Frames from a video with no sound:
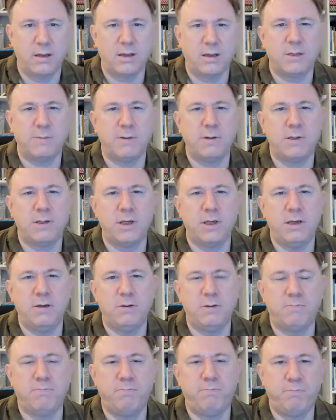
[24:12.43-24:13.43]
You're supposed to
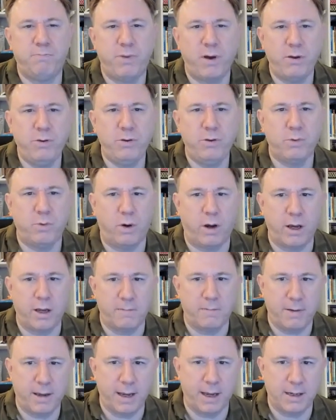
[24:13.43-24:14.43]
use both
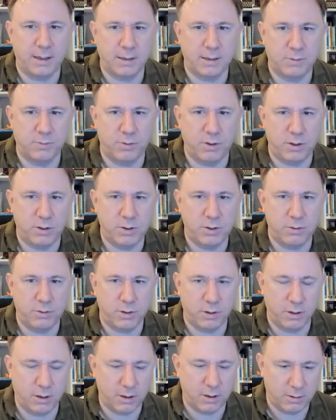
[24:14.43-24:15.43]
white pegs when you do
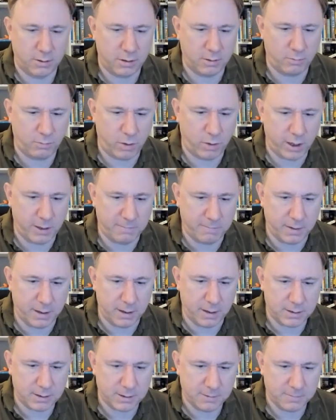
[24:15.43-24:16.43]
the white
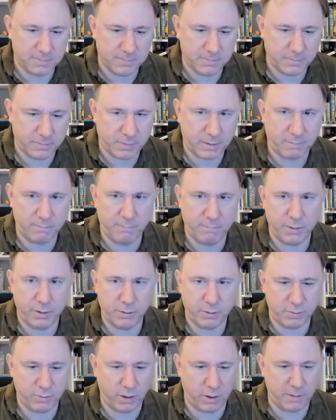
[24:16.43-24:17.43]
bit.
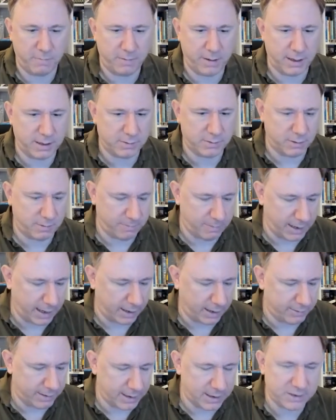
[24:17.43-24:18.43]
Both white pegs with the
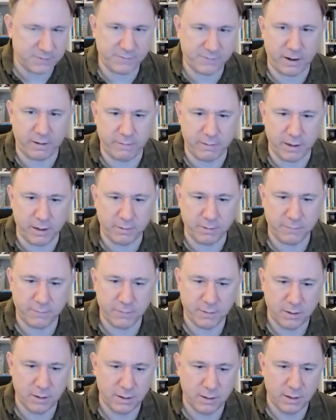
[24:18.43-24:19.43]
black. Well, that's fair enough.
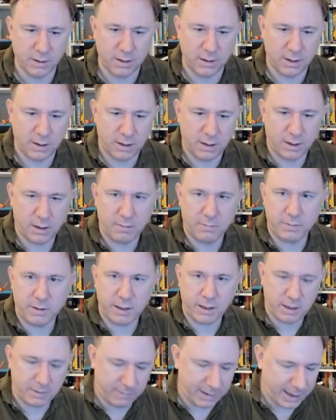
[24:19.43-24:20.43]
But
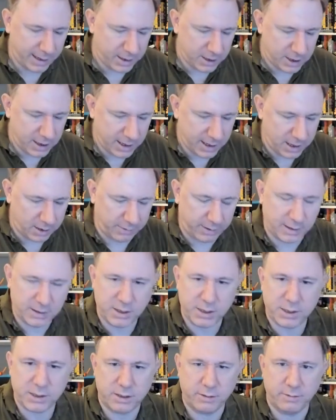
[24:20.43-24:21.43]
then the black and yellow, I
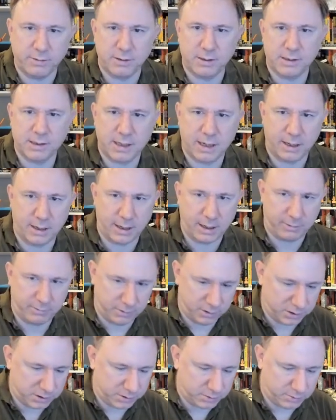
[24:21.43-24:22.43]
just don't understand that
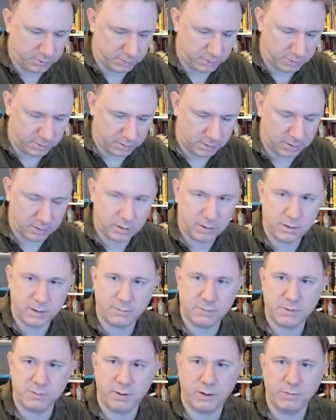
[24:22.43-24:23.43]
one at all.
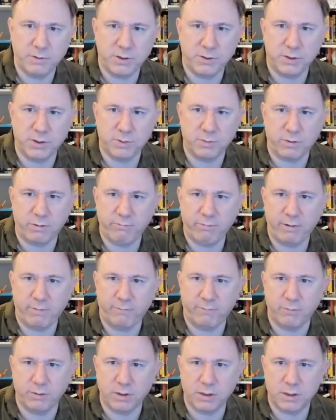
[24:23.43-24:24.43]
That's what I was using as my
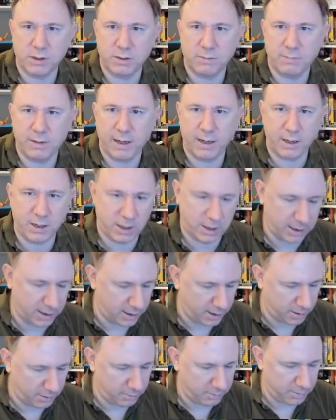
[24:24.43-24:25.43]
reference. Black and
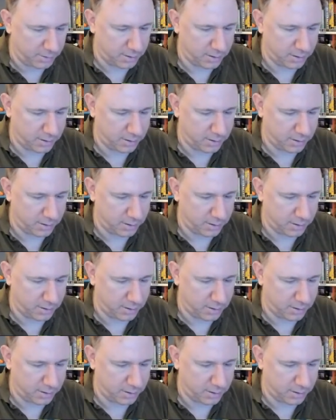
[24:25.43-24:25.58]
yellow.